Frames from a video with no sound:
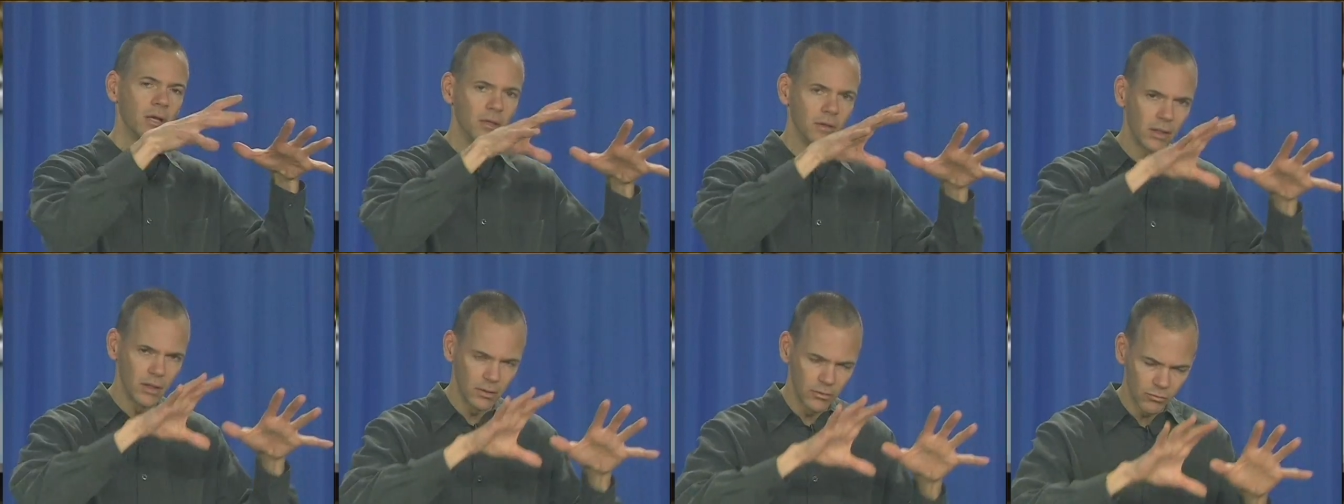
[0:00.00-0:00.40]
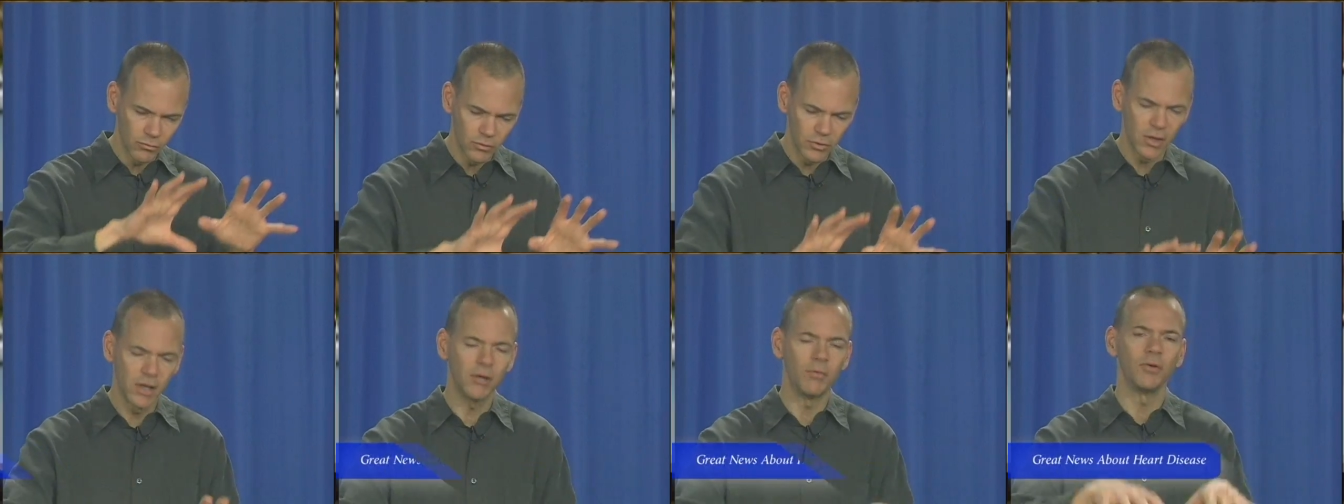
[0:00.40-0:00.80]

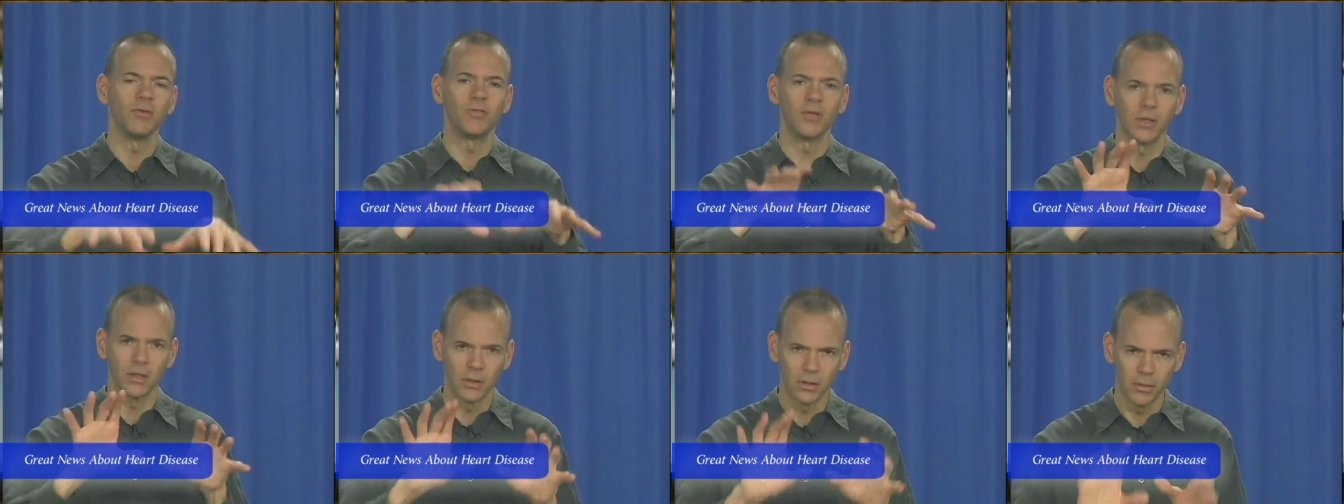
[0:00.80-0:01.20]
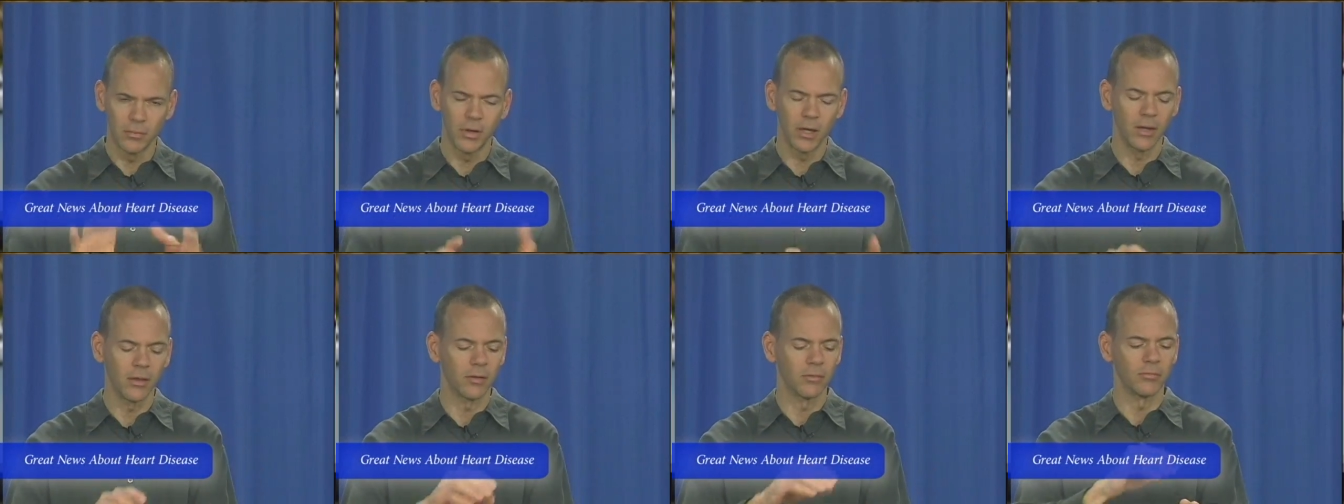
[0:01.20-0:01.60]
in decreasing and
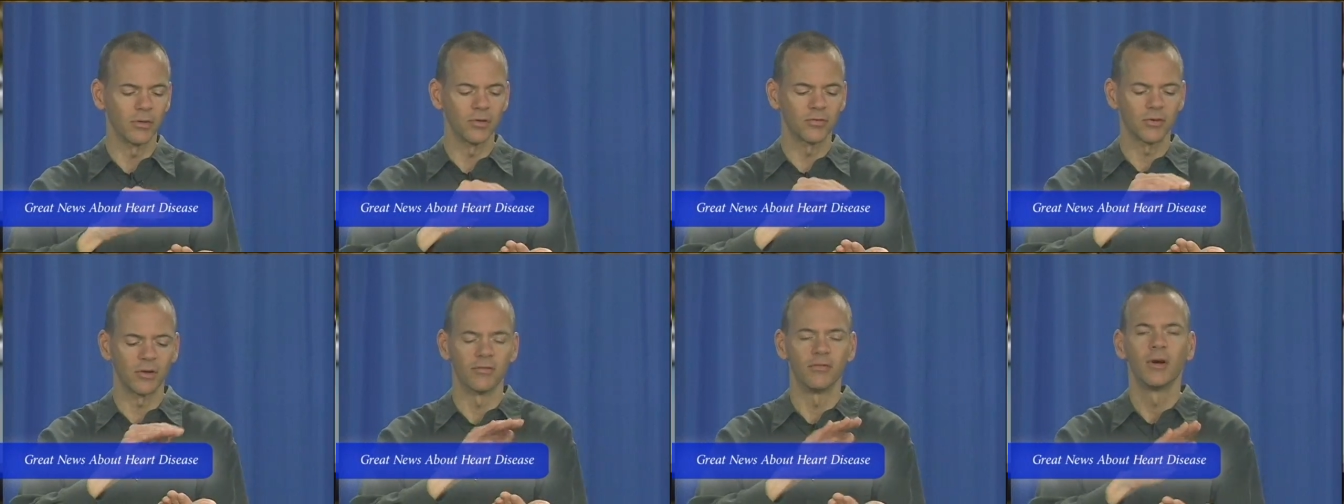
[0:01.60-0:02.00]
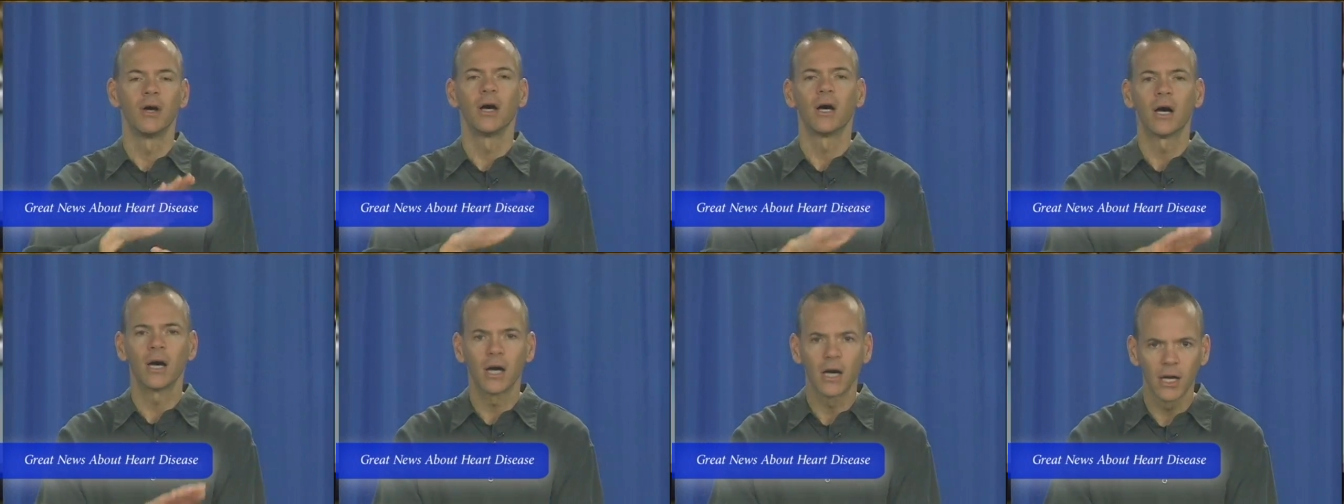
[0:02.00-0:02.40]
eliminating the risk of
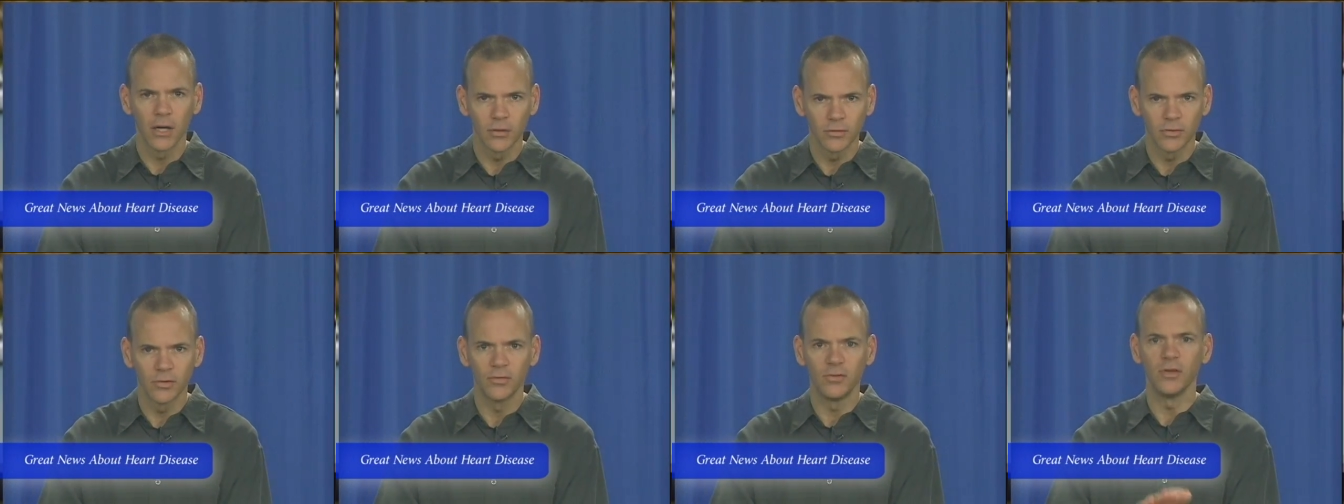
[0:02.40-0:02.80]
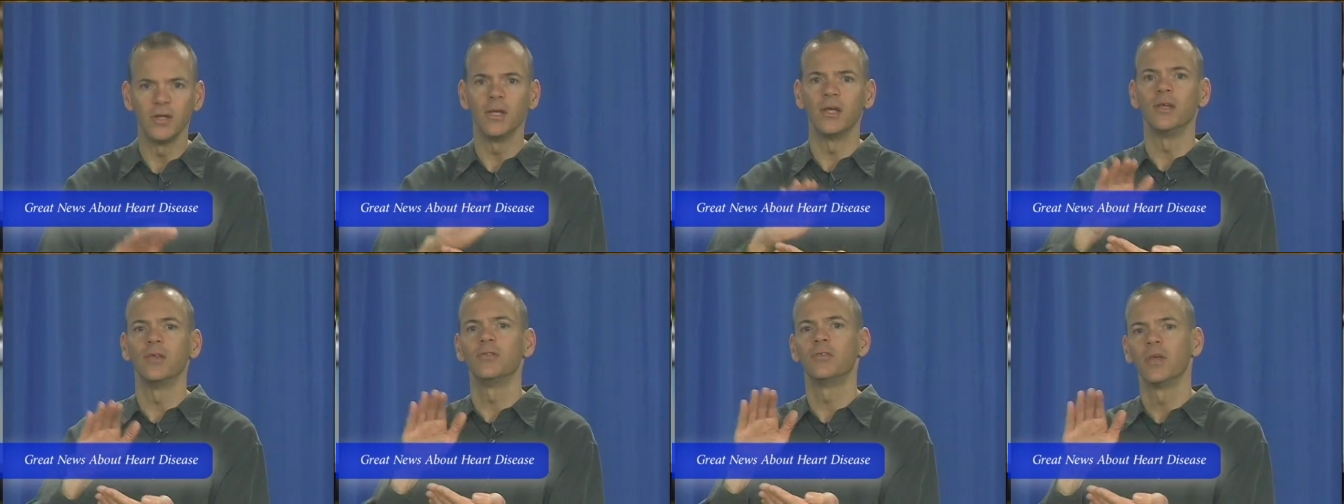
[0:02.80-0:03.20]
heart
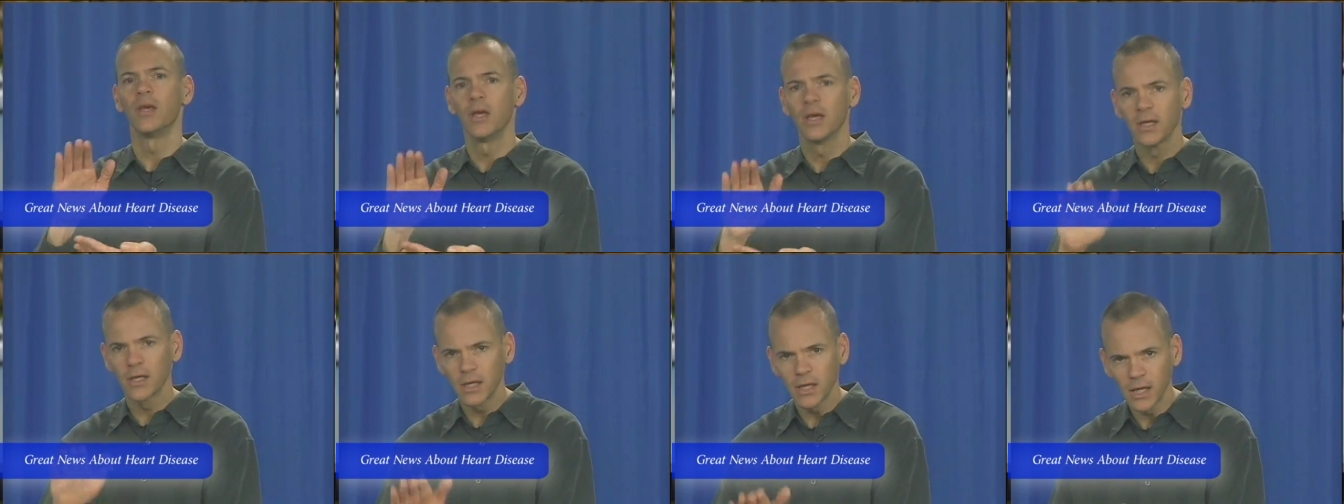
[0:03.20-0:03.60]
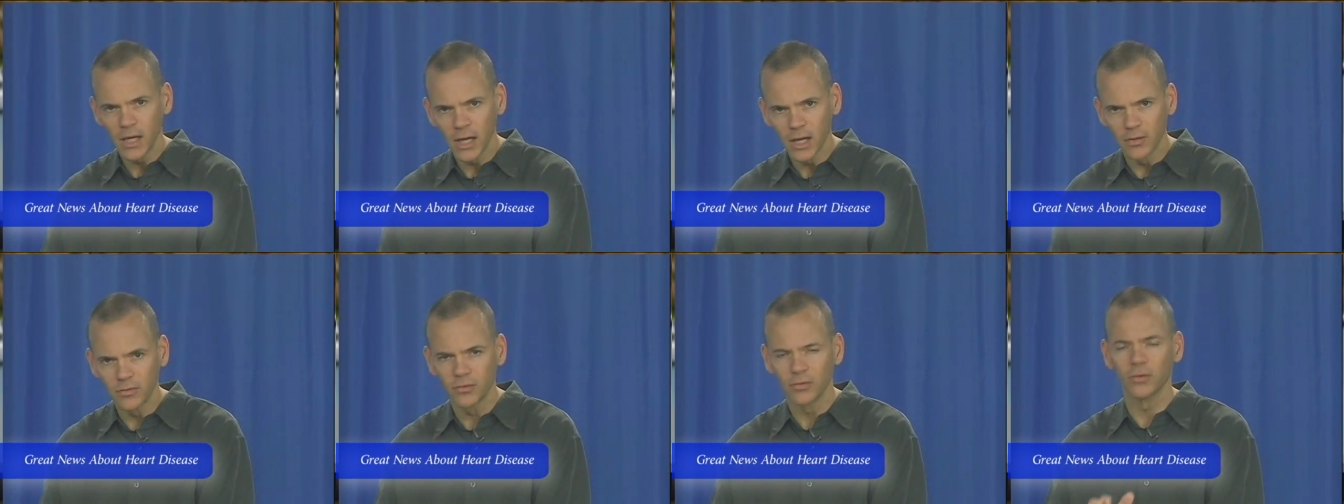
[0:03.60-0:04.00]
disease,
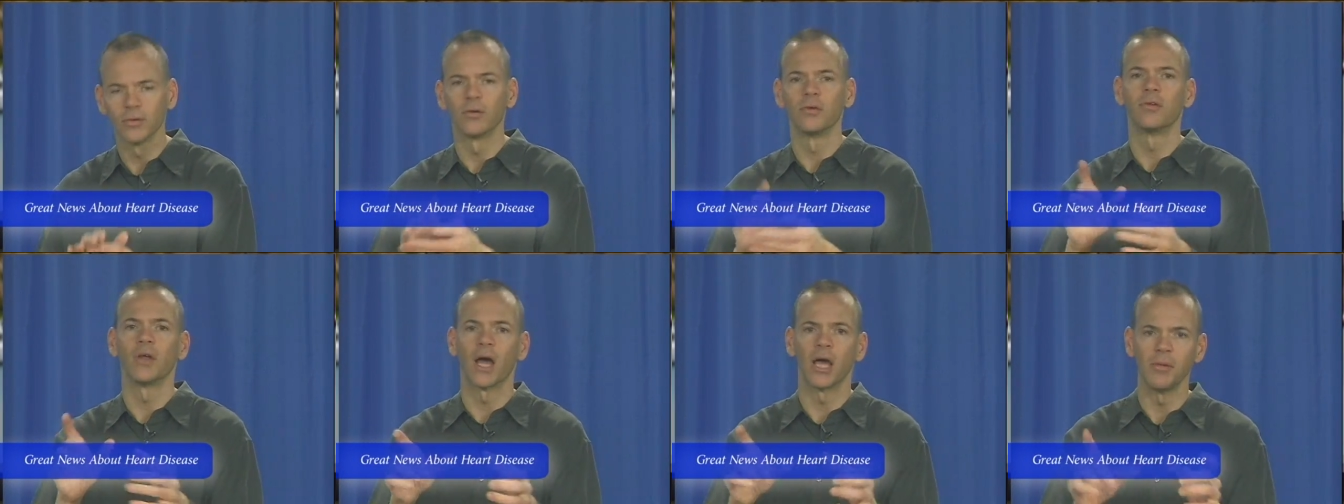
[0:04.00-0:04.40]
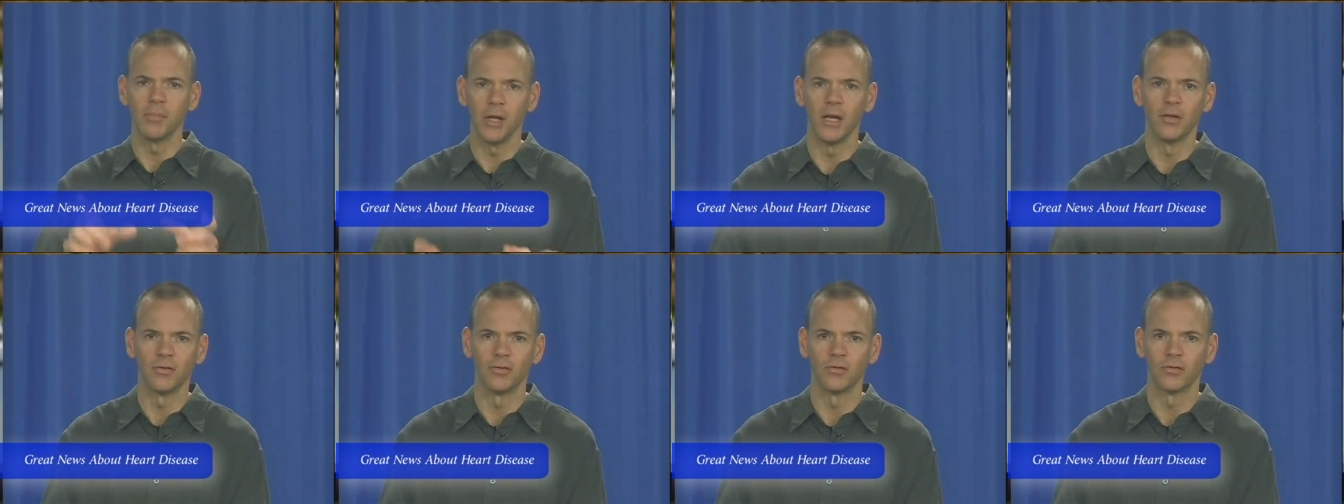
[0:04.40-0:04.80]
cancer,
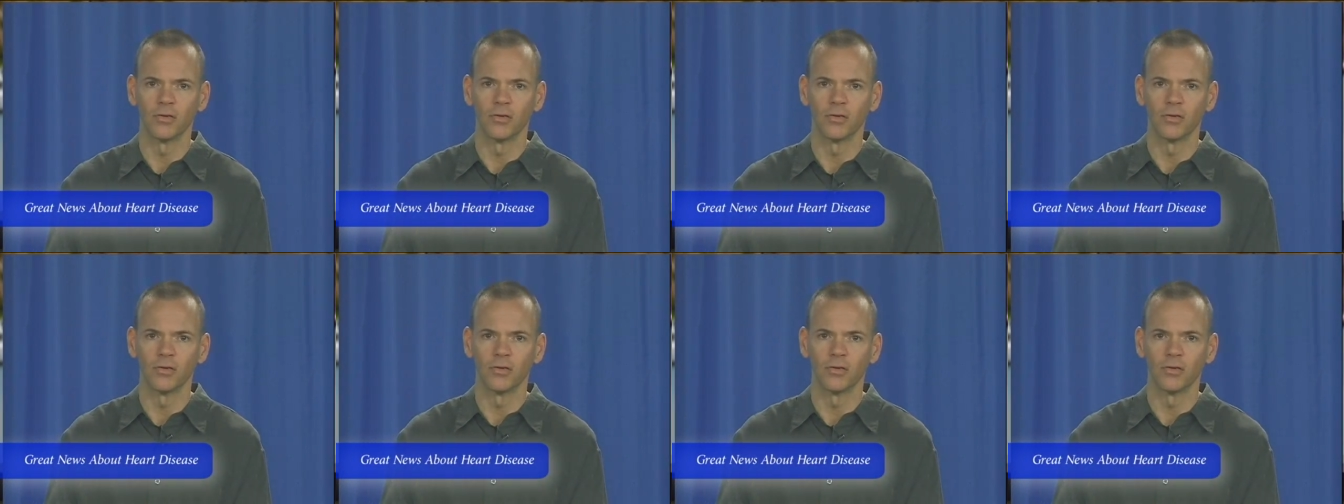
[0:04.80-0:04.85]
diabetes, and